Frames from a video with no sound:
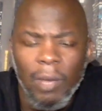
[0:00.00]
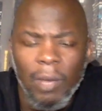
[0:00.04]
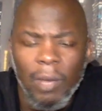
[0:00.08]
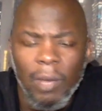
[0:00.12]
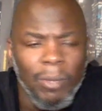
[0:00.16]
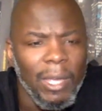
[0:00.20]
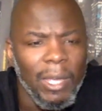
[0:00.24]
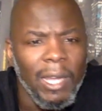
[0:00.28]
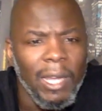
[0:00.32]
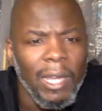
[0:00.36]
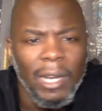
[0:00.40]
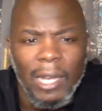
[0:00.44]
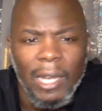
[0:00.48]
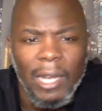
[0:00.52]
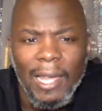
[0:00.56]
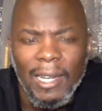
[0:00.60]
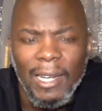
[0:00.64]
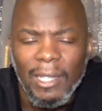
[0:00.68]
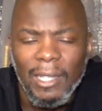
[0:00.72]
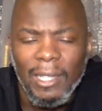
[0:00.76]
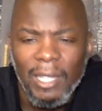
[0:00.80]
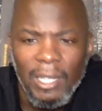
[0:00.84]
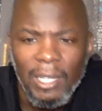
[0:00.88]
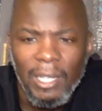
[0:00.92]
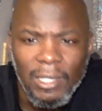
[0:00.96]
We got a lot
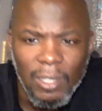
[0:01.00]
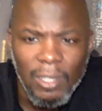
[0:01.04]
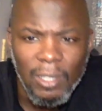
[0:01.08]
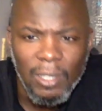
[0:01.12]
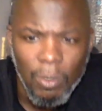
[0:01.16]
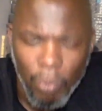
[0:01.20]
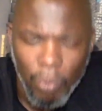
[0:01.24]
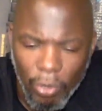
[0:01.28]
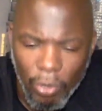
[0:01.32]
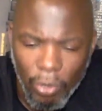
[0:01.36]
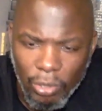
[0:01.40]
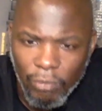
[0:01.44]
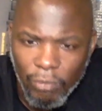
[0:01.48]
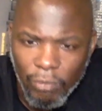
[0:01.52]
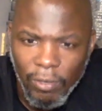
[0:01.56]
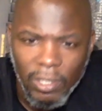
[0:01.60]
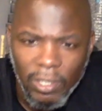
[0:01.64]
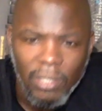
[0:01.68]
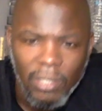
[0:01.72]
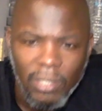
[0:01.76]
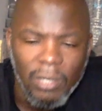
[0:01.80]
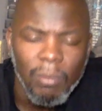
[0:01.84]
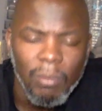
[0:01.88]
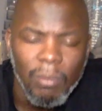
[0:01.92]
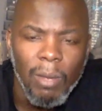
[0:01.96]
of things in the works,
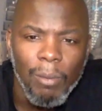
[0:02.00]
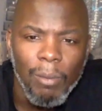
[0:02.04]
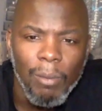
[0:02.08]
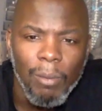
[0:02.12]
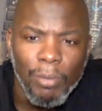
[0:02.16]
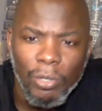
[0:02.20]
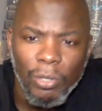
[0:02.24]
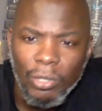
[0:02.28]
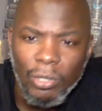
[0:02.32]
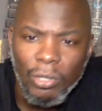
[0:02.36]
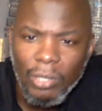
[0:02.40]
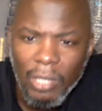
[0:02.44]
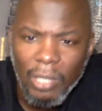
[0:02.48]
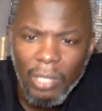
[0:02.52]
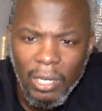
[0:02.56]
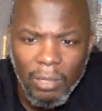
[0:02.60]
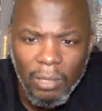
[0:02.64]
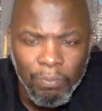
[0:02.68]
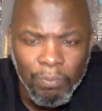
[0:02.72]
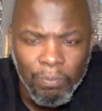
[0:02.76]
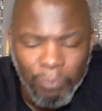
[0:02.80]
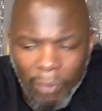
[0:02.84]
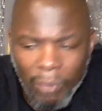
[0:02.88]
finishing my books that